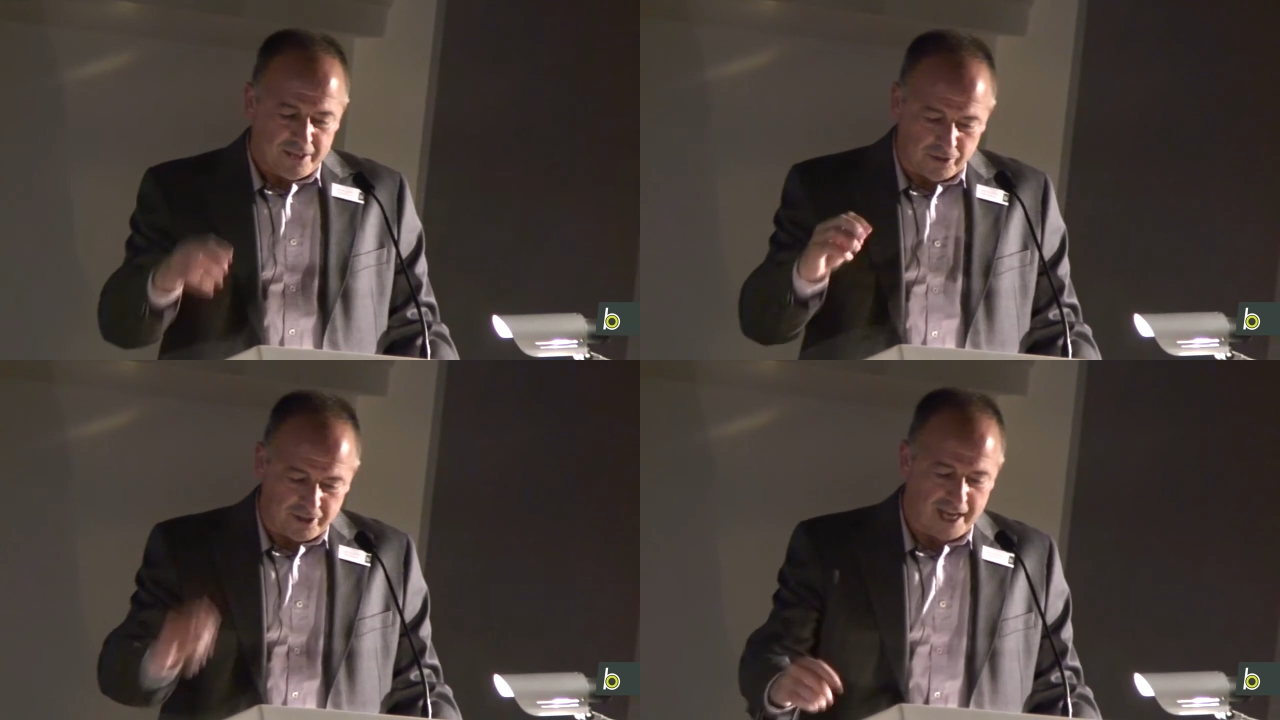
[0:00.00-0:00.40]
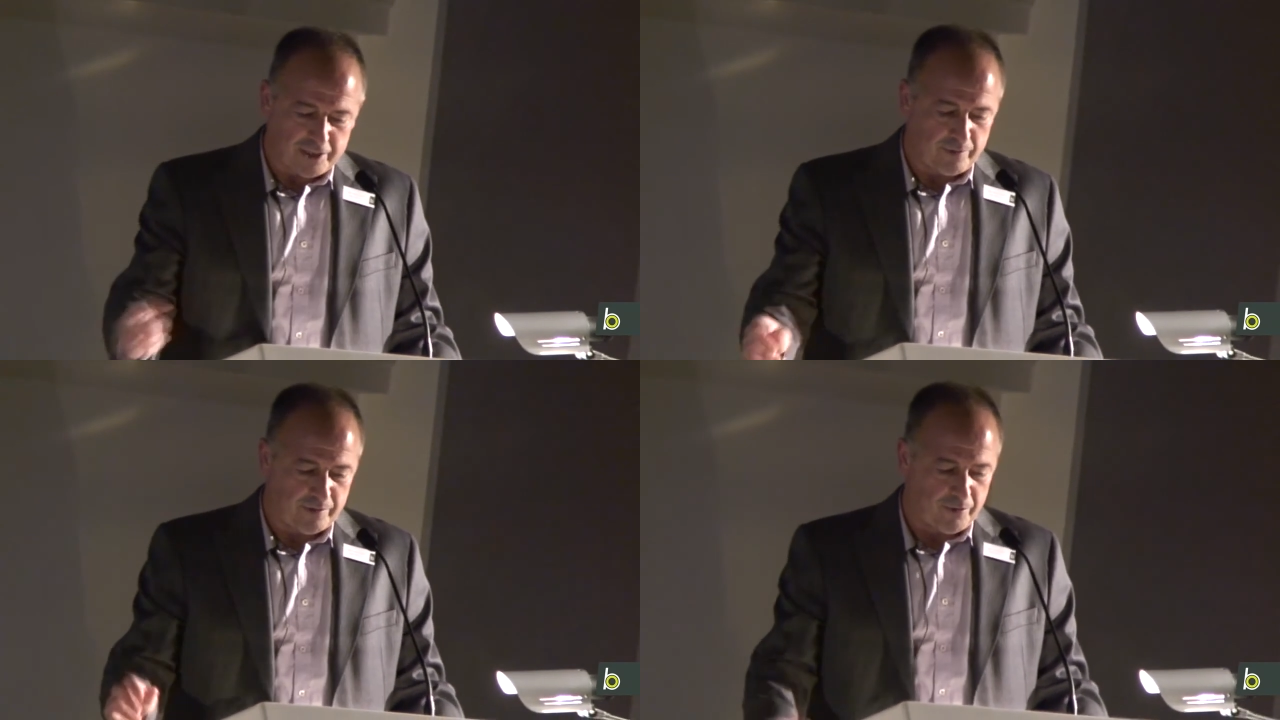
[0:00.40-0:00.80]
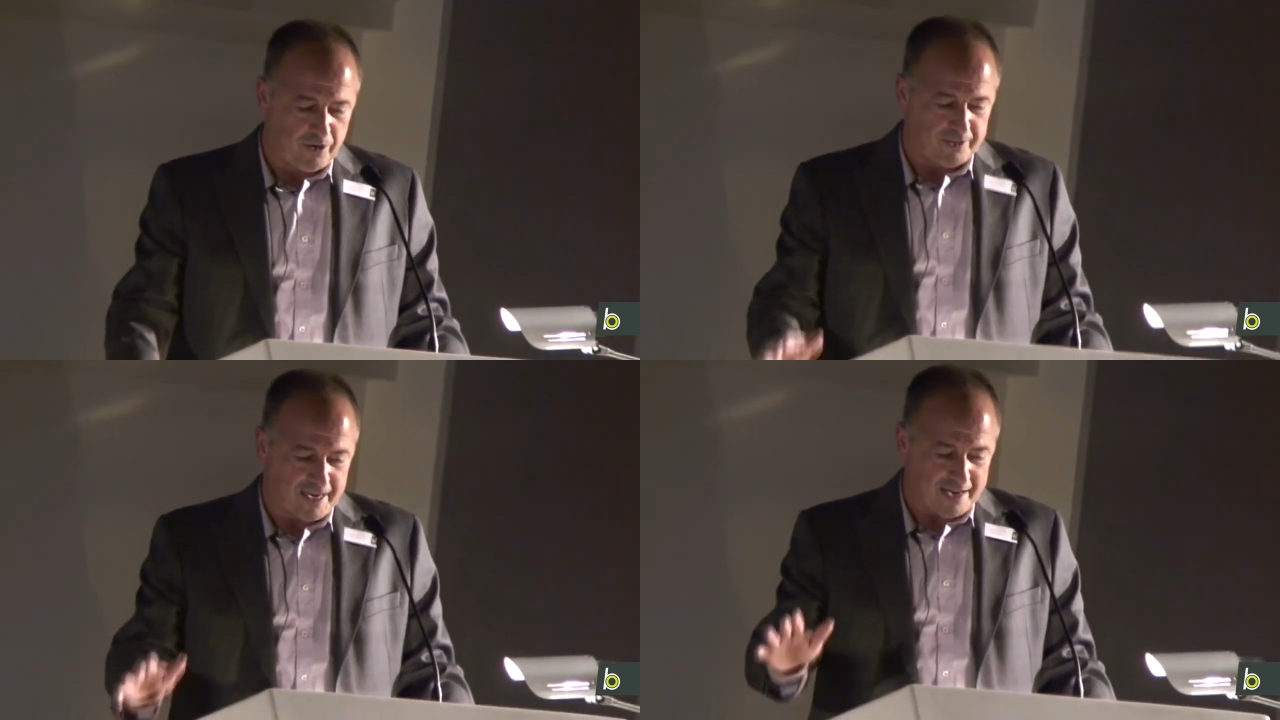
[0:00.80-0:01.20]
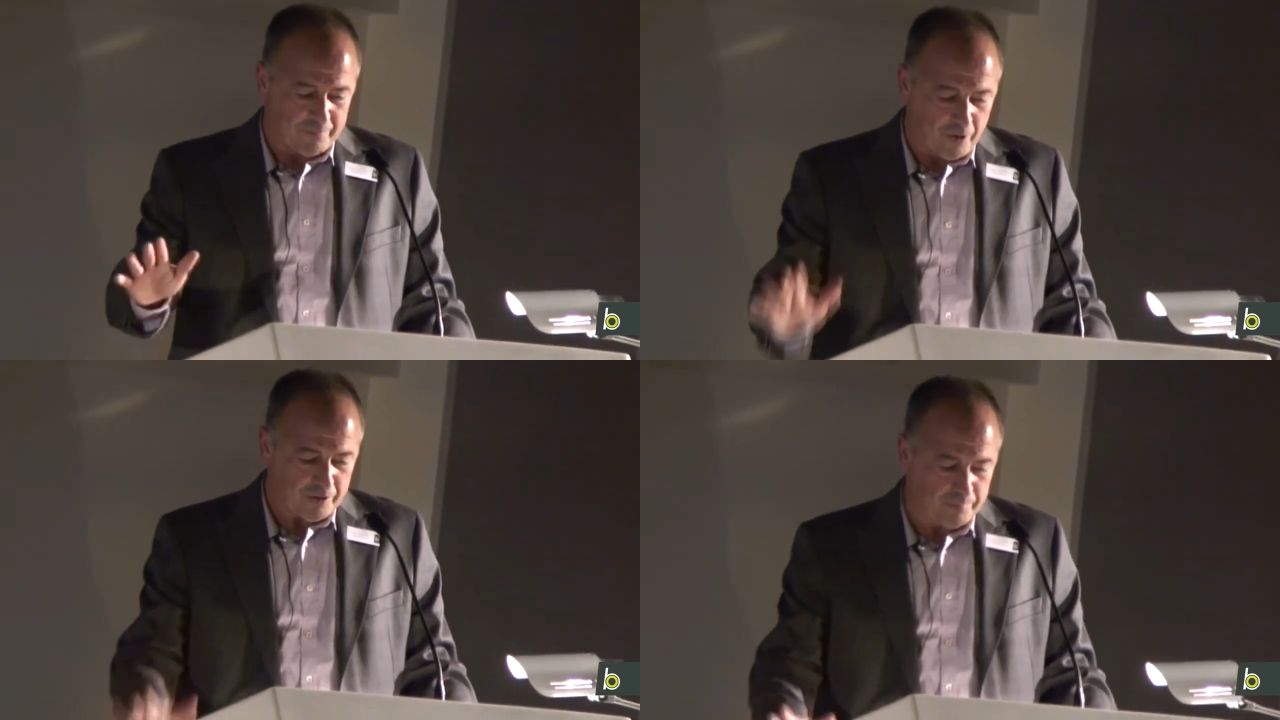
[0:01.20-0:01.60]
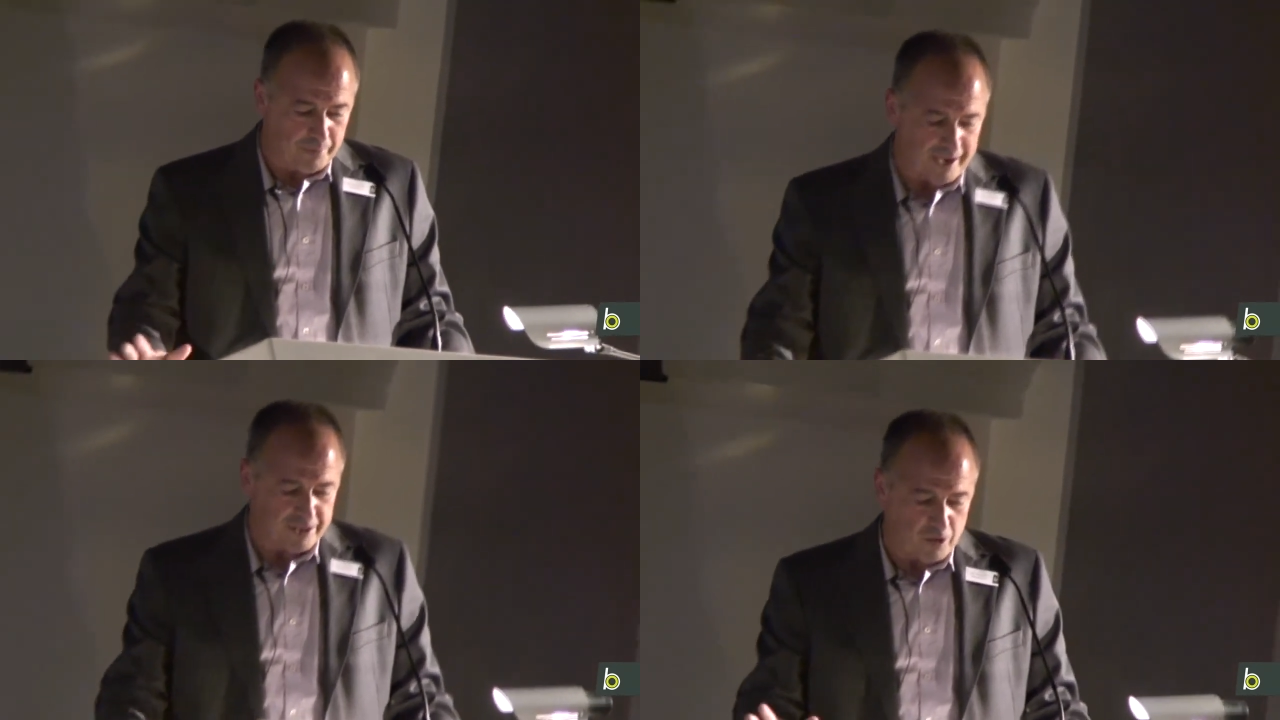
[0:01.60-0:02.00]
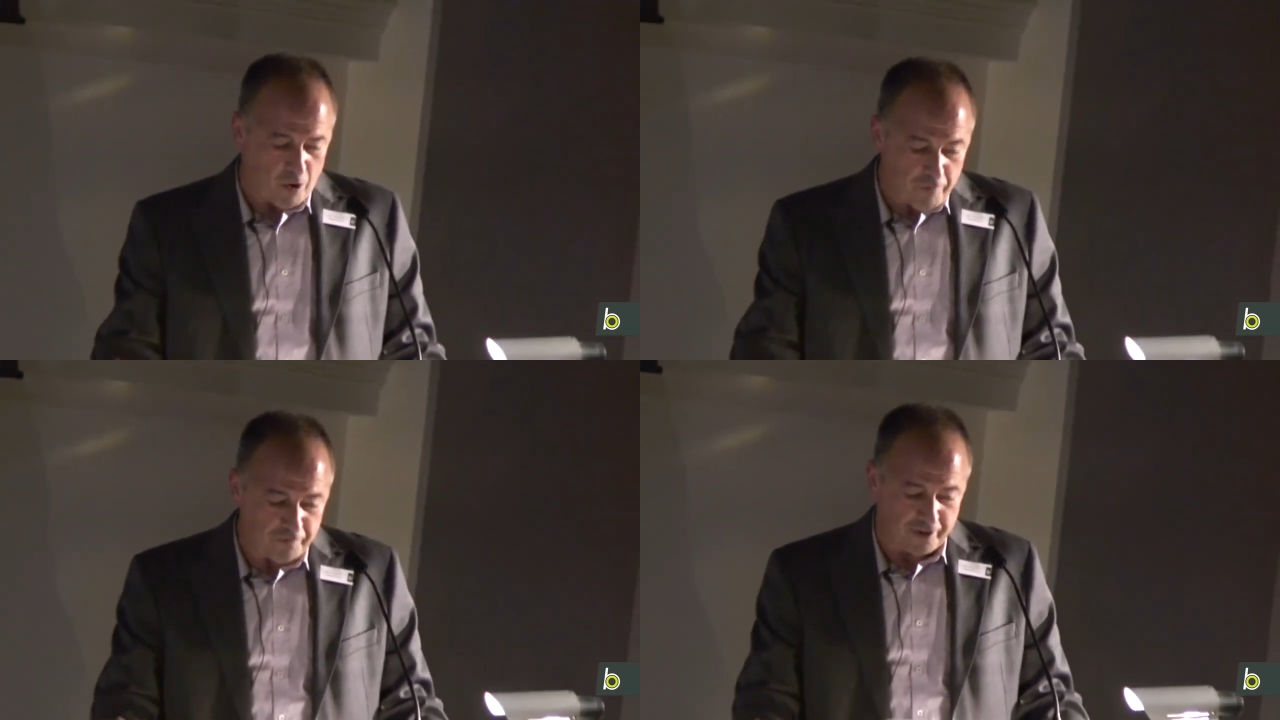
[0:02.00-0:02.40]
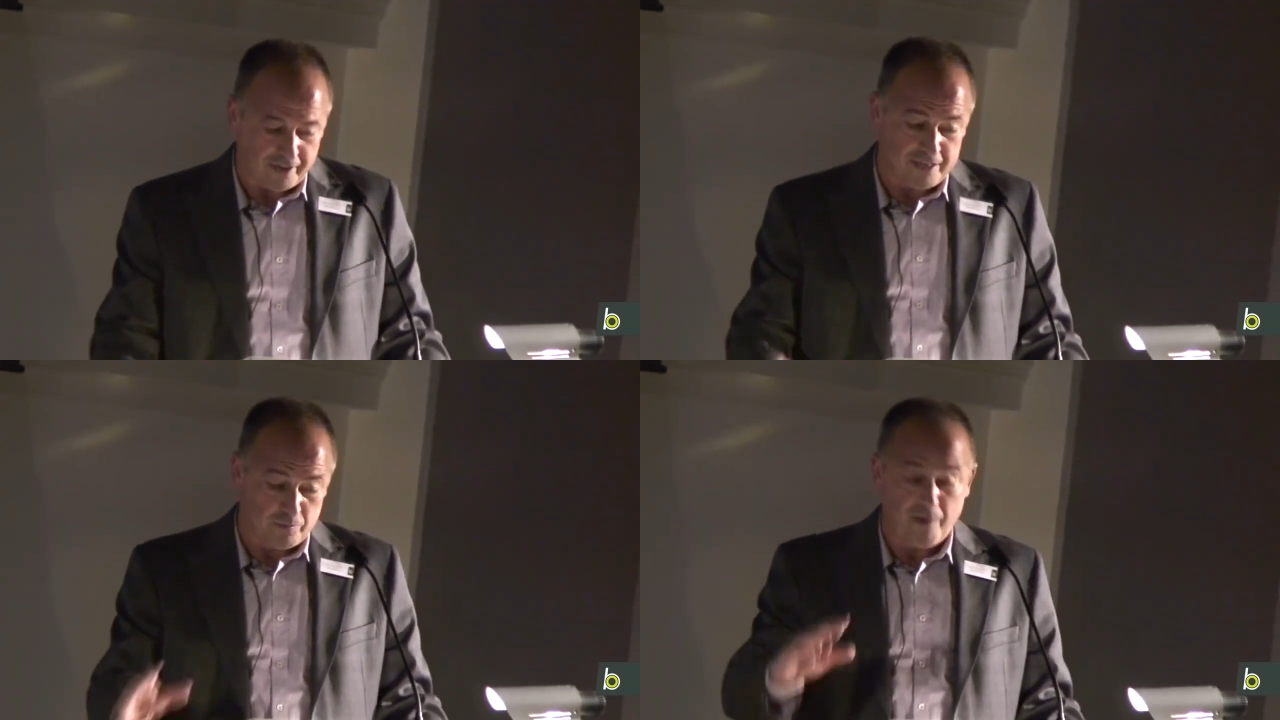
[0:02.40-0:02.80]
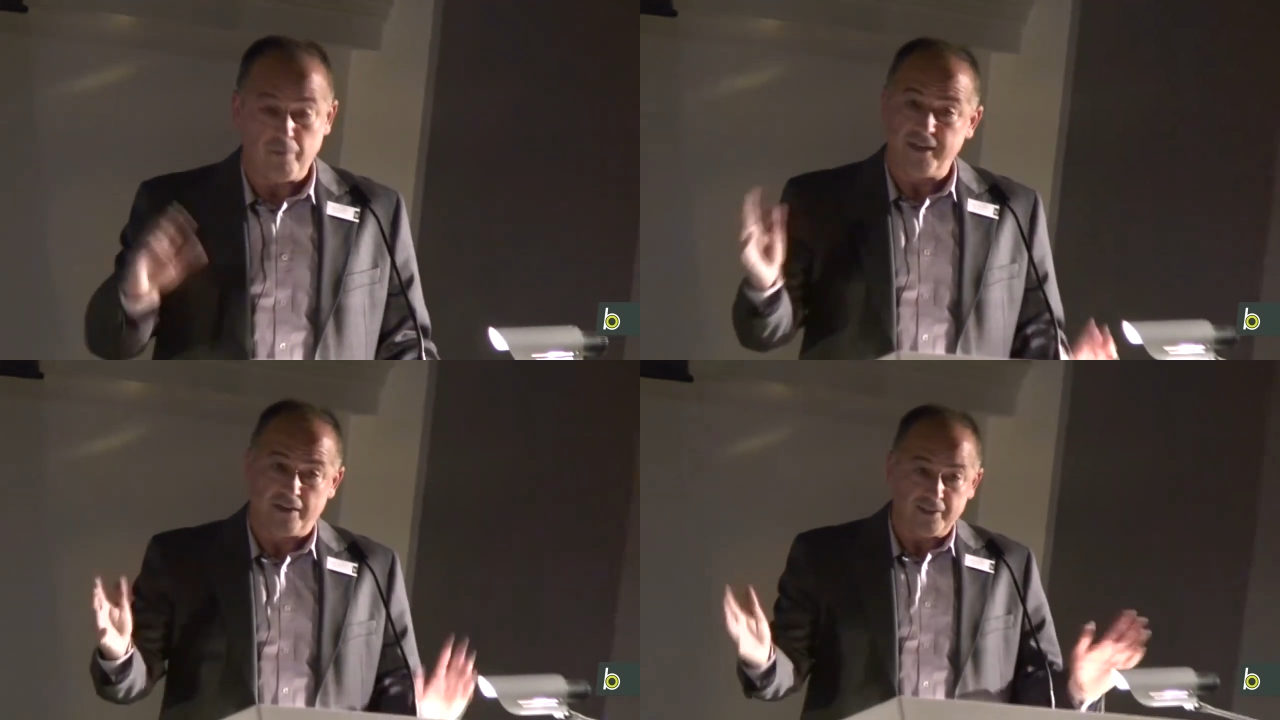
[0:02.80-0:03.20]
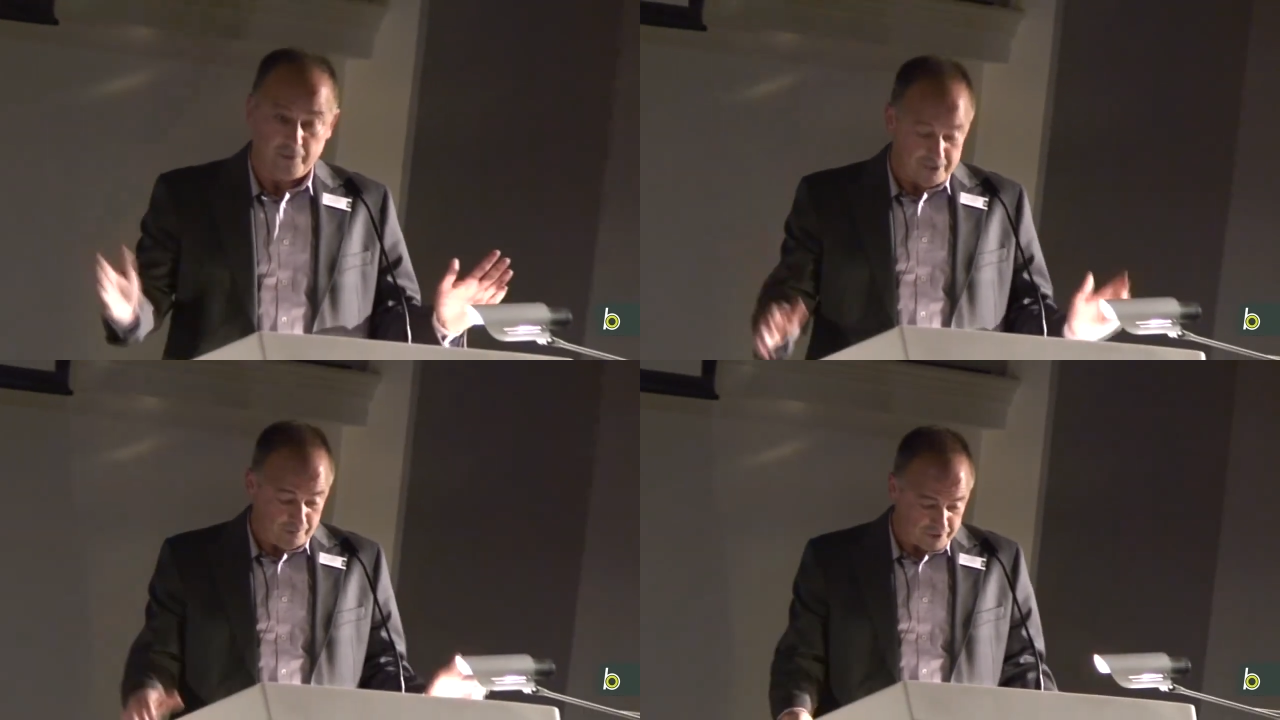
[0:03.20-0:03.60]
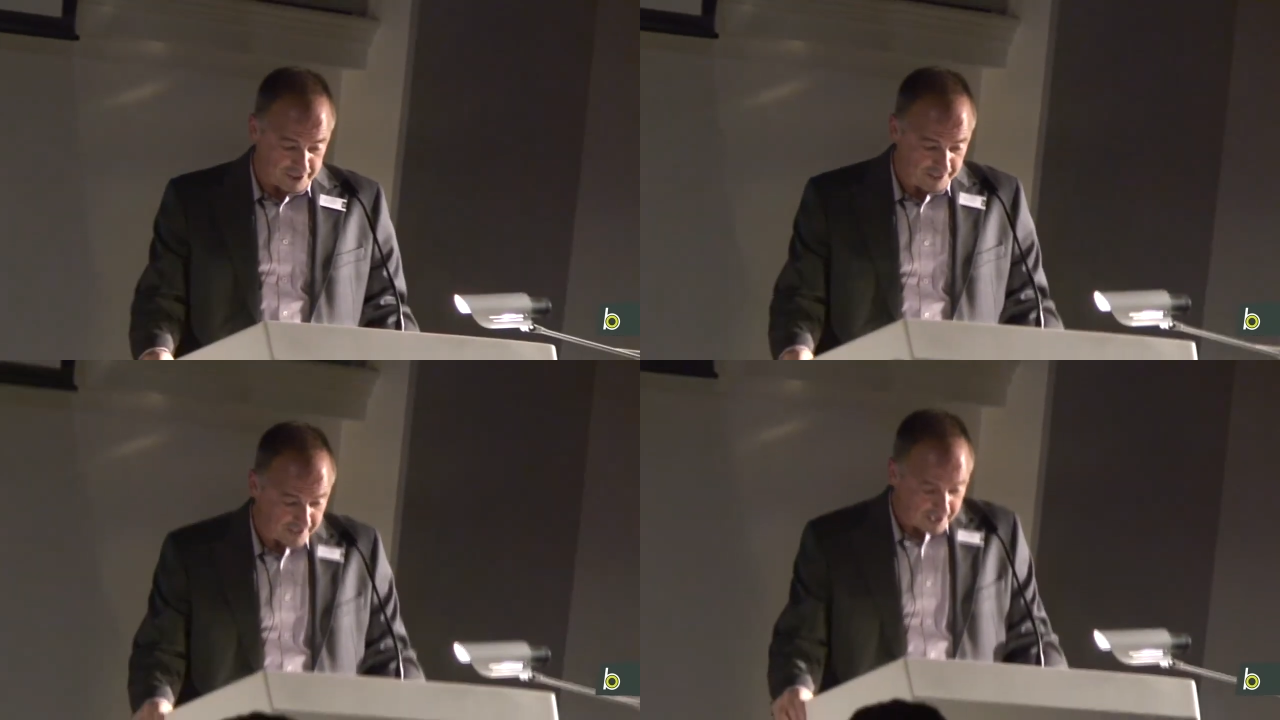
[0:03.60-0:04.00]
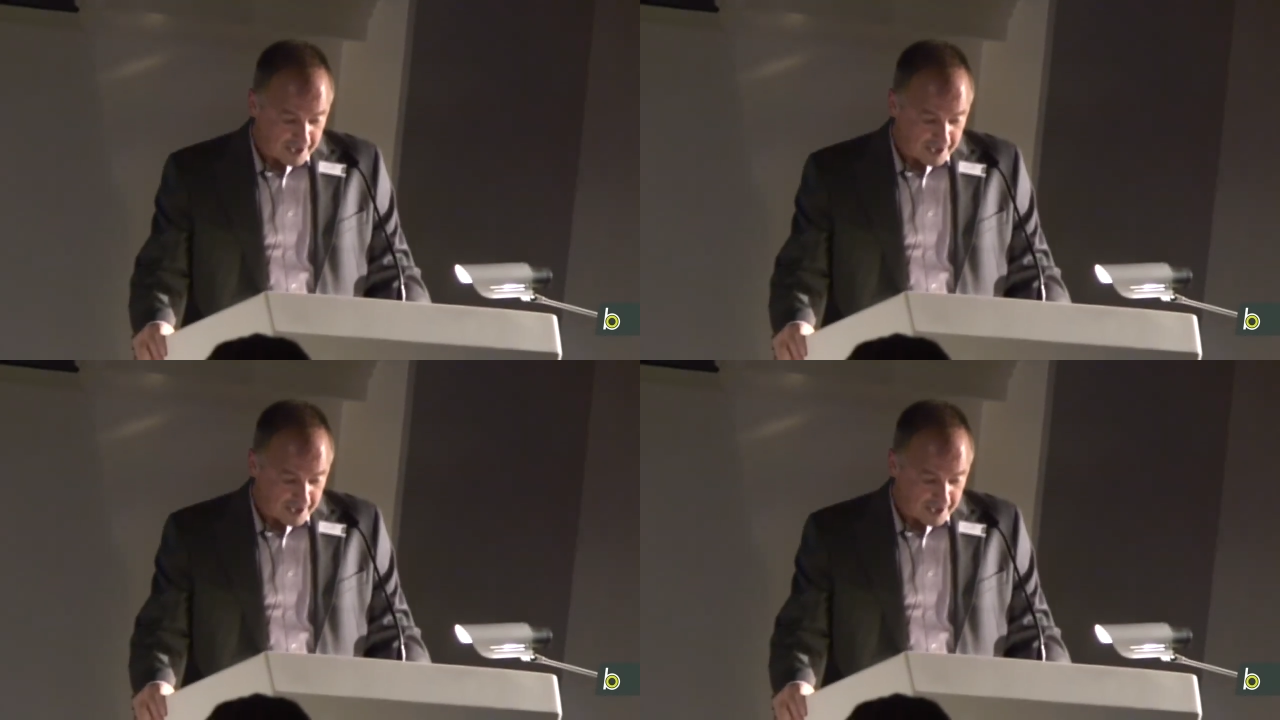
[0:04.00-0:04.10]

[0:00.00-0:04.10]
to engage with the world, and what brands offer is one way, there are other ways obviously,